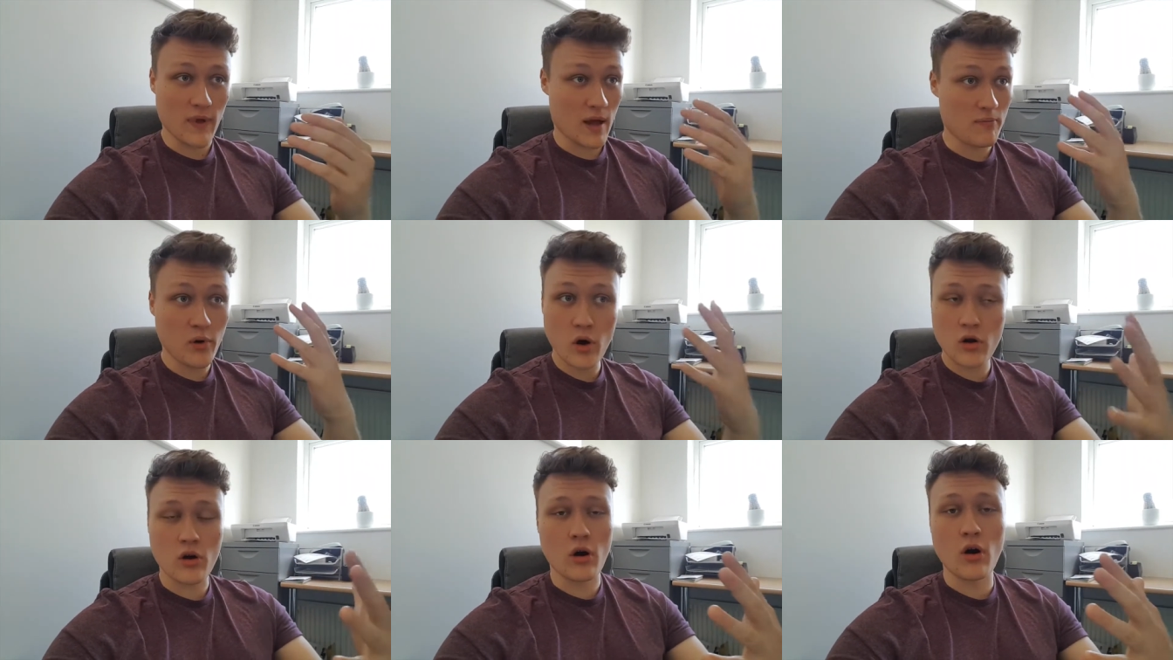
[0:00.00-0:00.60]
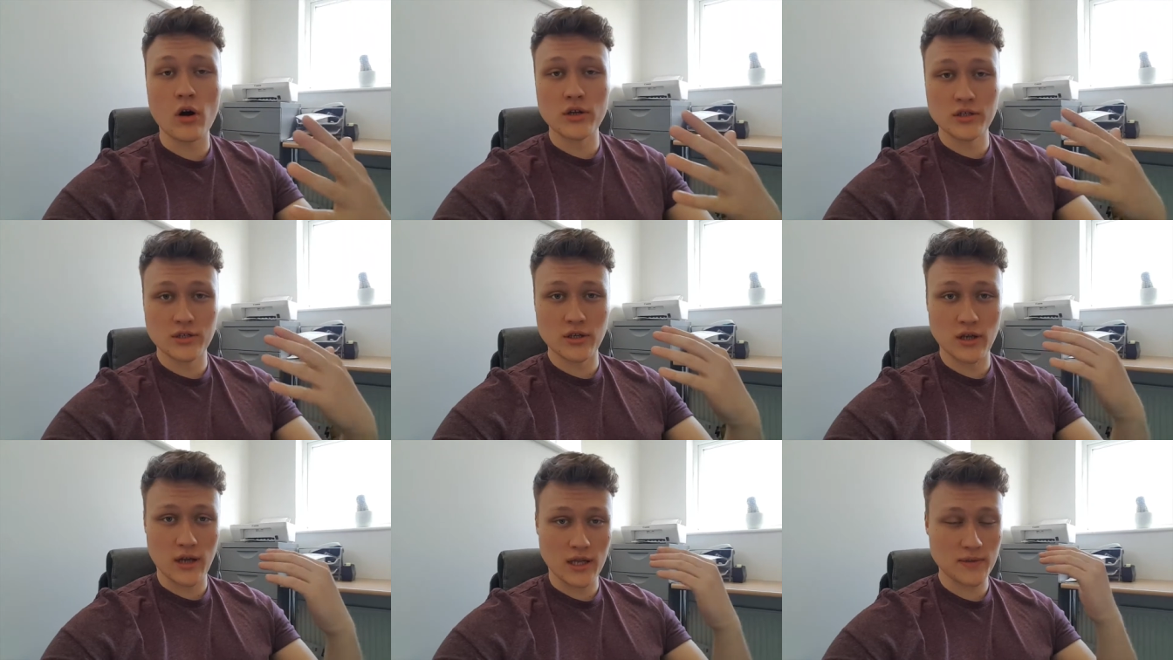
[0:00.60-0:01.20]
bought a
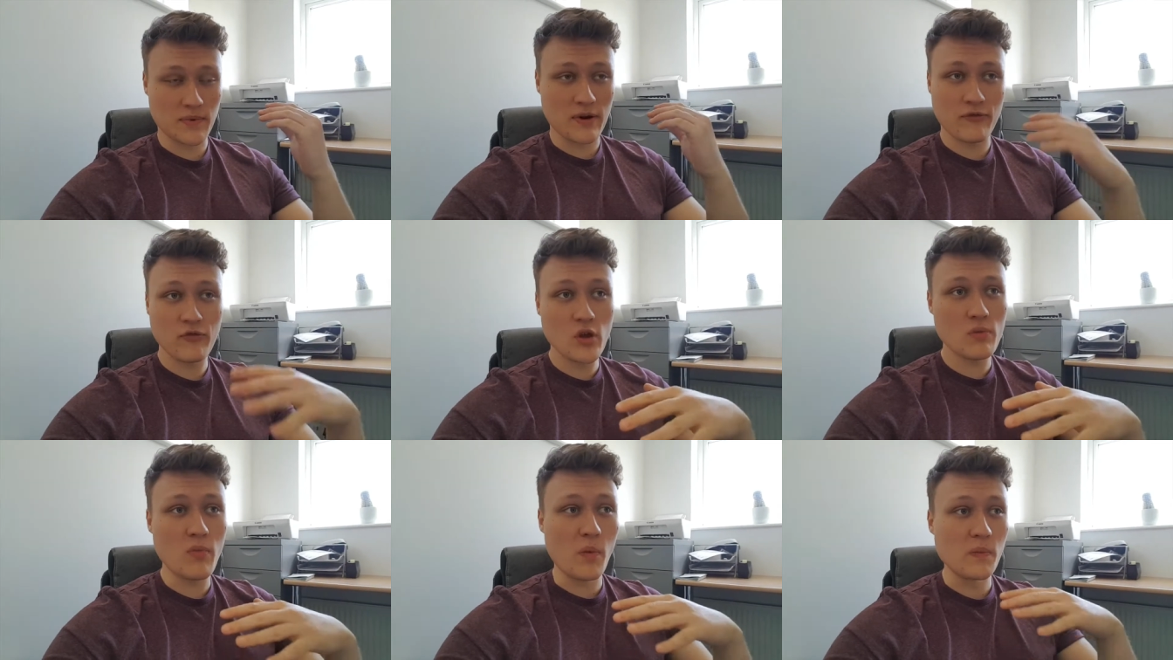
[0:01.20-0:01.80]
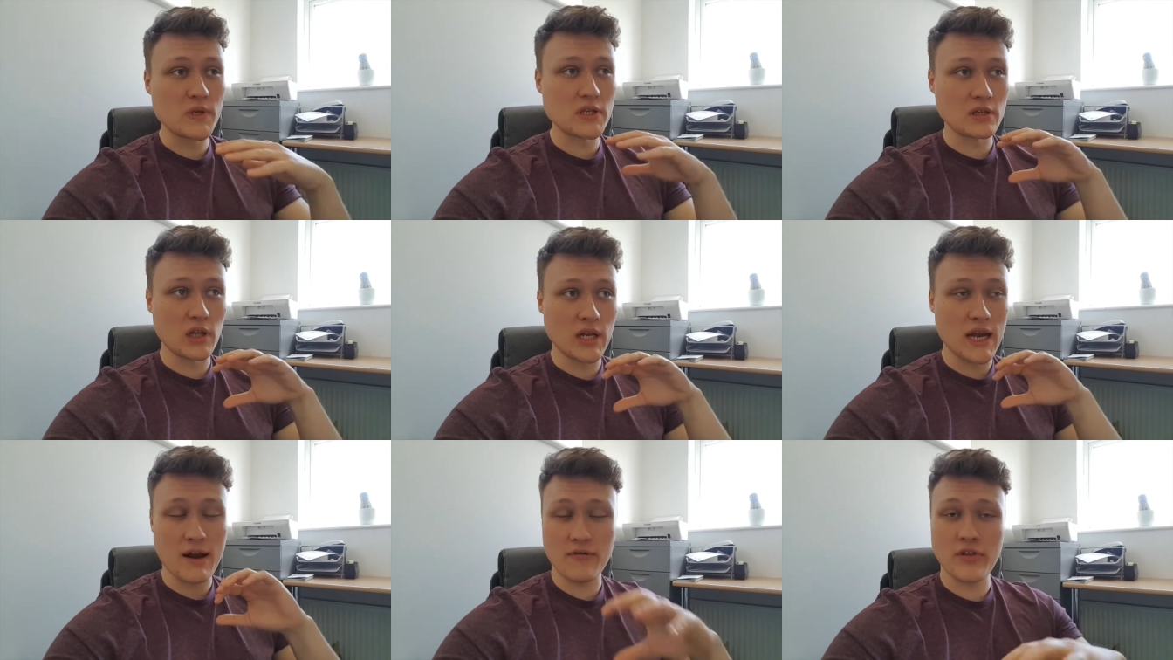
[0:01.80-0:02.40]
course, I spent a few months
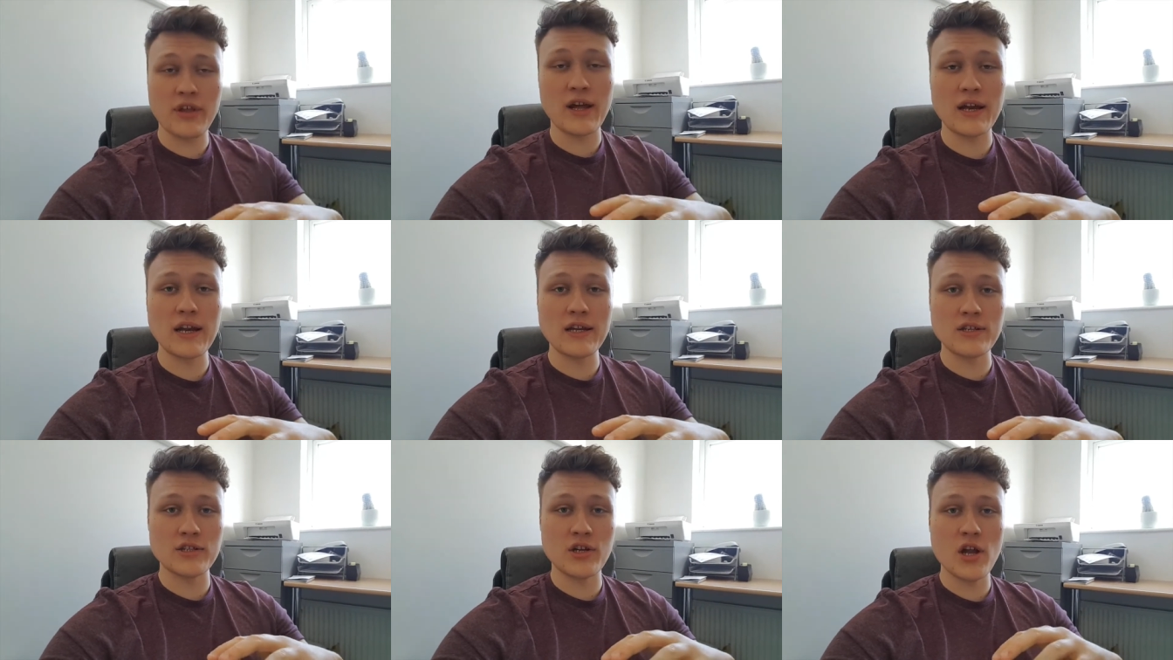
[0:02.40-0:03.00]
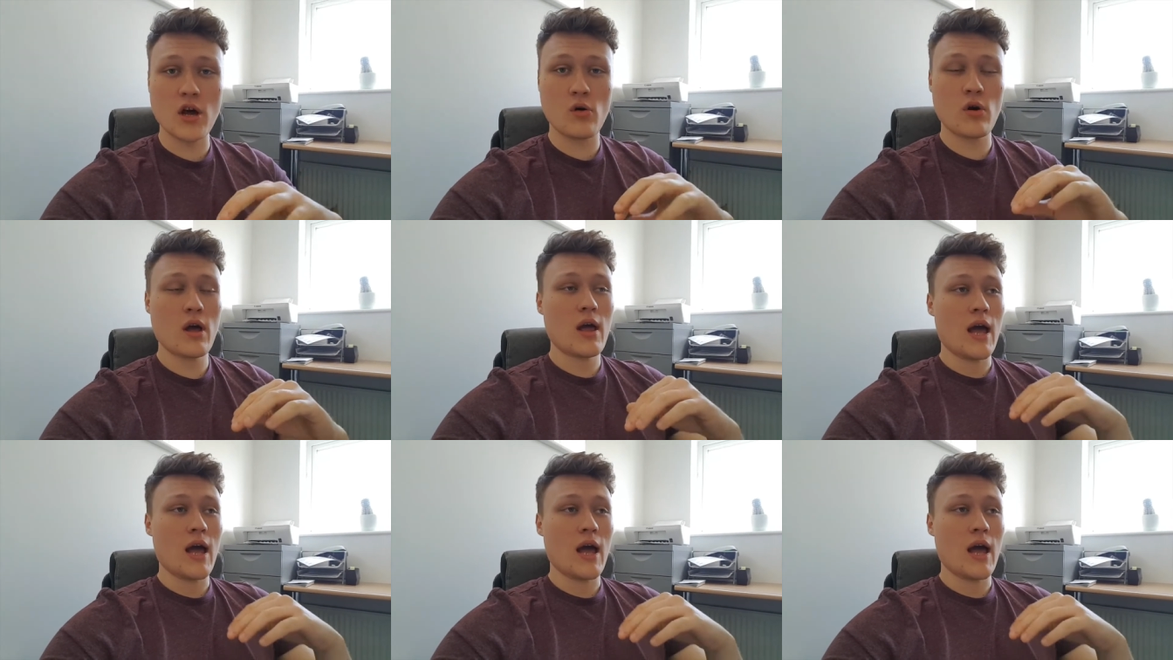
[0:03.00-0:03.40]
learning everything I needed to know.